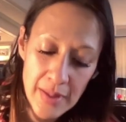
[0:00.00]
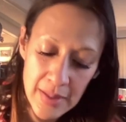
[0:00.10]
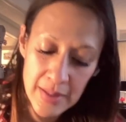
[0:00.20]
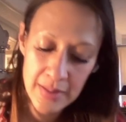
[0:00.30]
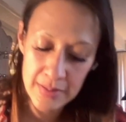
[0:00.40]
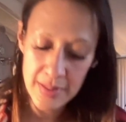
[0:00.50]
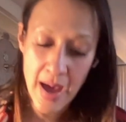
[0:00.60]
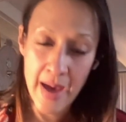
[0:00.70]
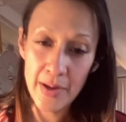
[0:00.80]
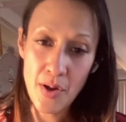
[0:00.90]
is
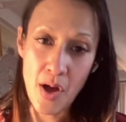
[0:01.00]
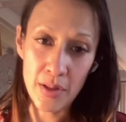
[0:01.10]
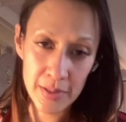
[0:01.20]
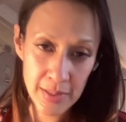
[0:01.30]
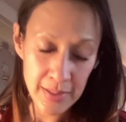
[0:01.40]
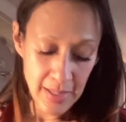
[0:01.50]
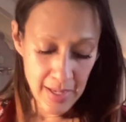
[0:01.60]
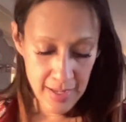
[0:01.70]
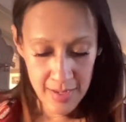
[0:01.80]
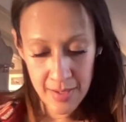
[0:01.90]
I call it
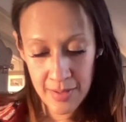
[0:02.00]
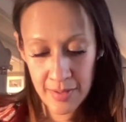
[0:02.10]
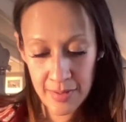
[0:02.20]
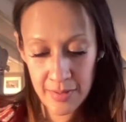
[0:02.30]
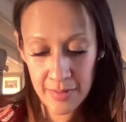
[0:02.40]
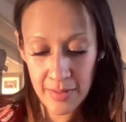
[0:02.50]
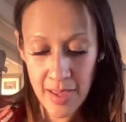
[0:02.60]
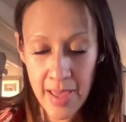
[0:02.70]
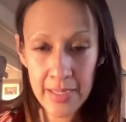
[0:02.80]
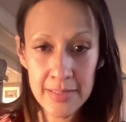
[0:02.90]
a
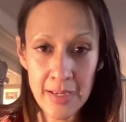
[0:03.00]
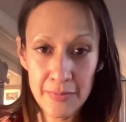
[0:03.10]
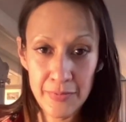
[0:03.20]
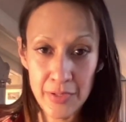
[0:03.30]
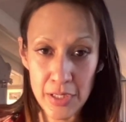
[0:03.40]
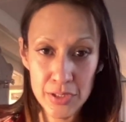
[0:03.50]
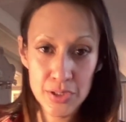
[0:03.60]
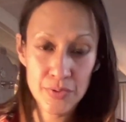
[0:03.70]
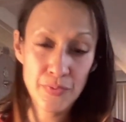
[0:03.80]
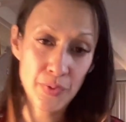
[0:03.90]
iodine
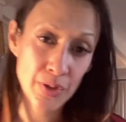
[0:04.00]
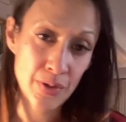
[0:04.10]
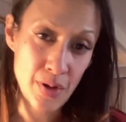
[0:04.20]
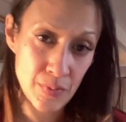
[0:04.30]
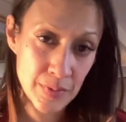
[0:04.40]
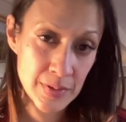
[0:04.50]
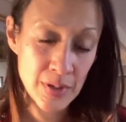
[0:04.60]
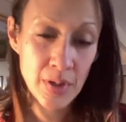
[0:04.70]
flush for your nose.